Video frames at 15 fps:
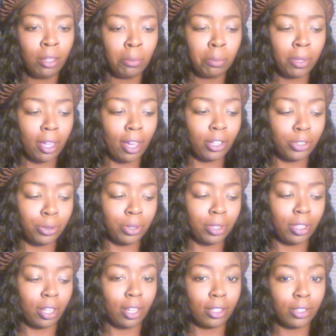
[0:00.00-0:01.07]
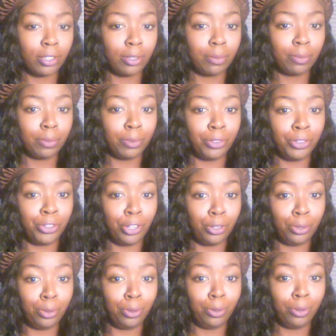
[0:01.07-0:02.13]
Casual sex.
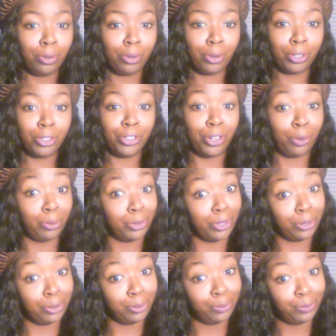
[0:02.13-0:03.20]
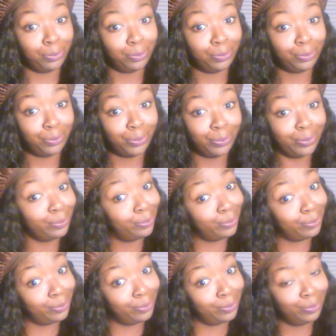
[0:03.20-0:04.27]
Do or don't do.
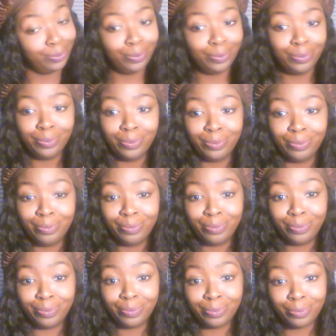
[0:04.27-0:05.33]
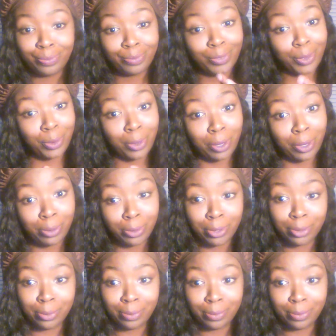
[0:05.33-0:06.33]
Who knows?